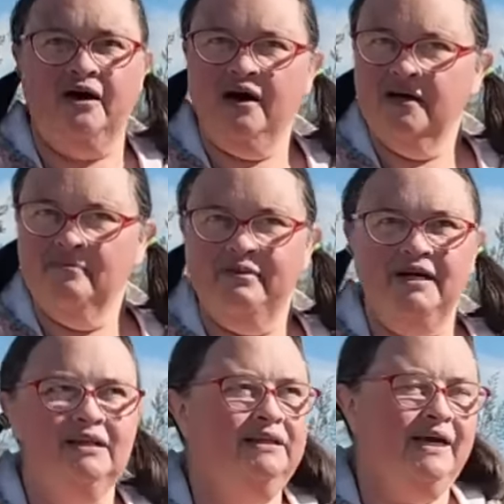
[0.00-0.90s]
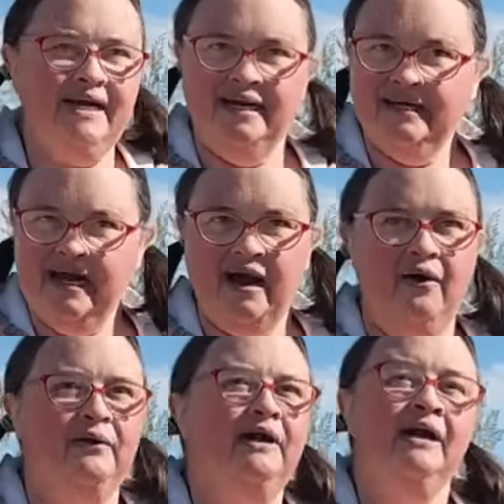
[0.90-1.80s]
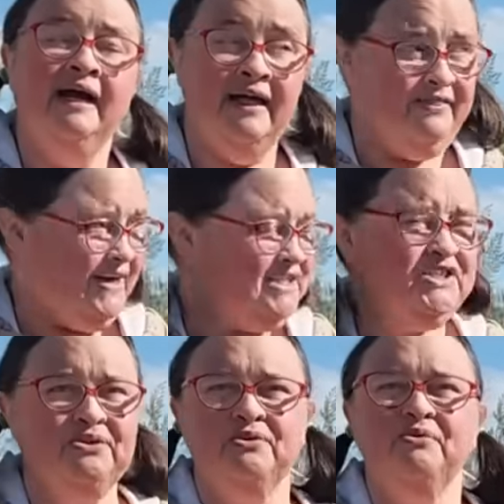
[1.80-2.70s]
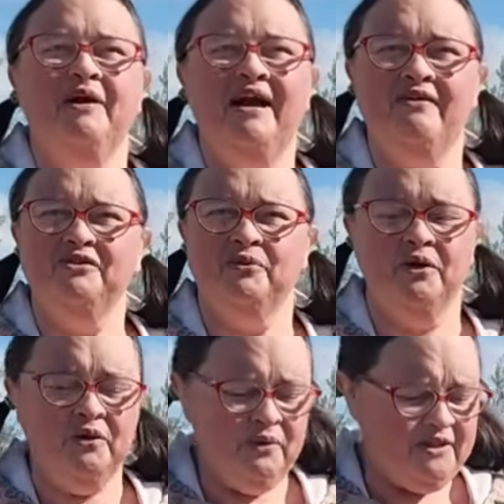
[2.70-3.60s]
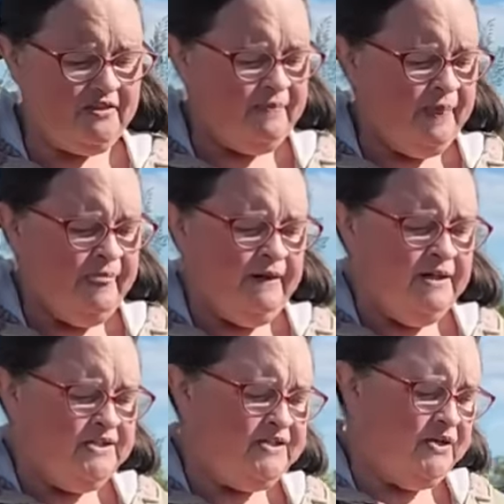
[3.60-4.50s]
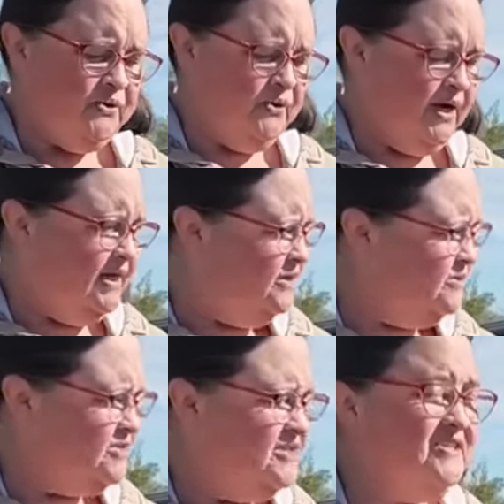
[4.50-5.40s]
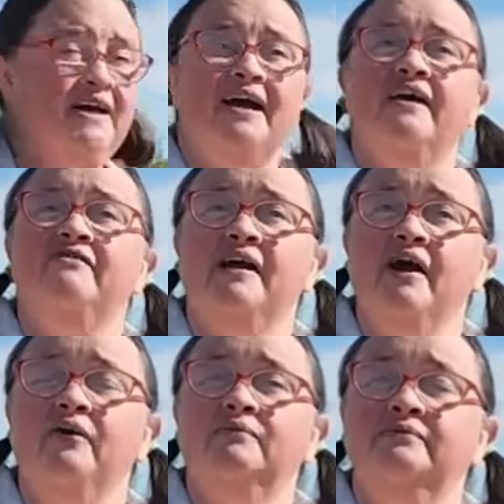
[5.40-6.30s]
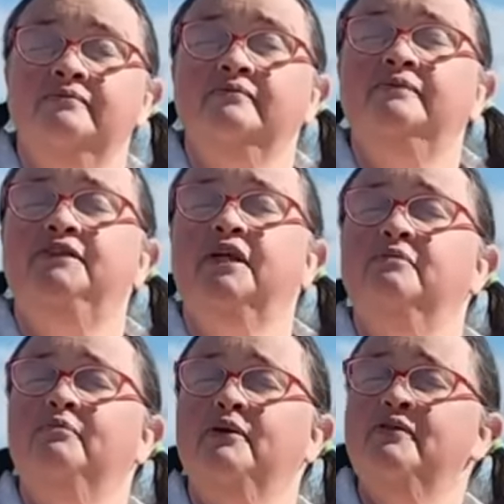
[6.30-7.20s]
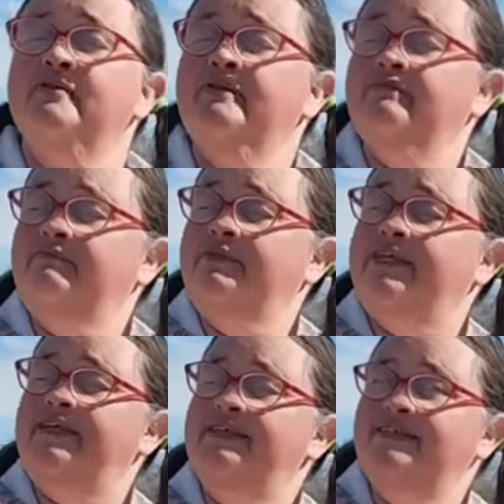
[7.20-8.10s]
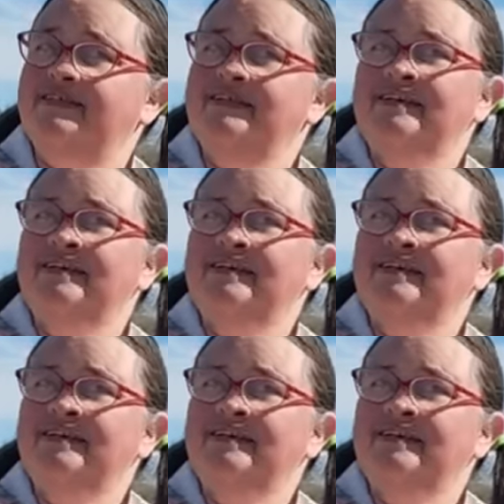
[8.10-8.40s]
on a bed laying down, and that's the room I have to work with. So I use this. I have now done both deeds